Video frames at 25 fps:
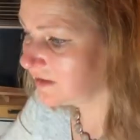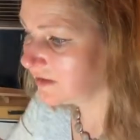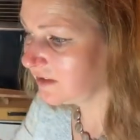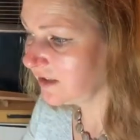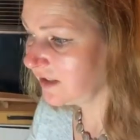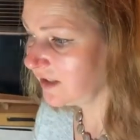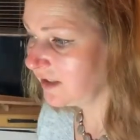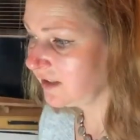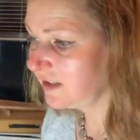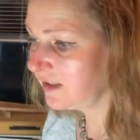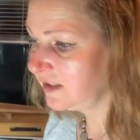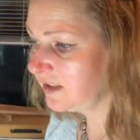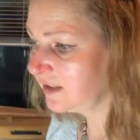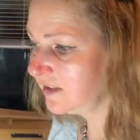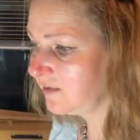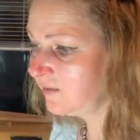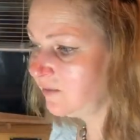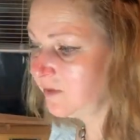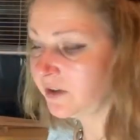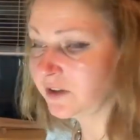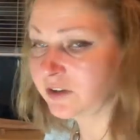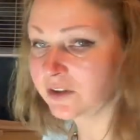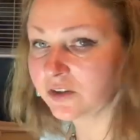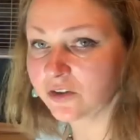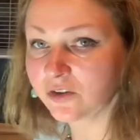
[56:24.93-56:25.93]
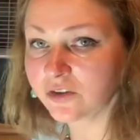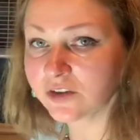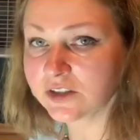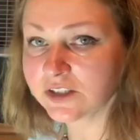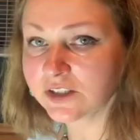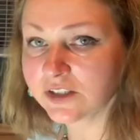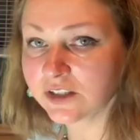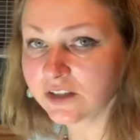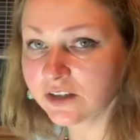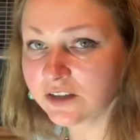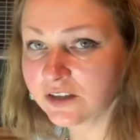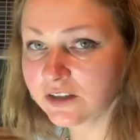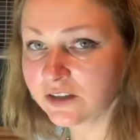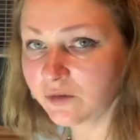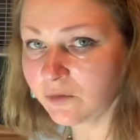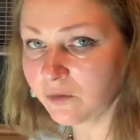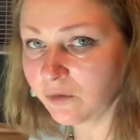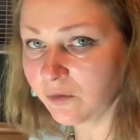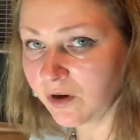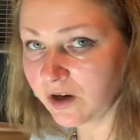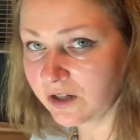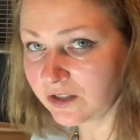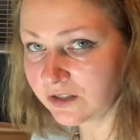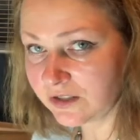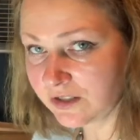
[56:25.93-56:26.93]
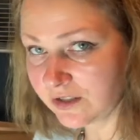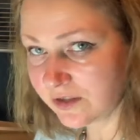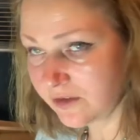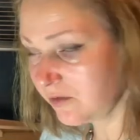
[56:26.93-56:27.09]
in it because the water is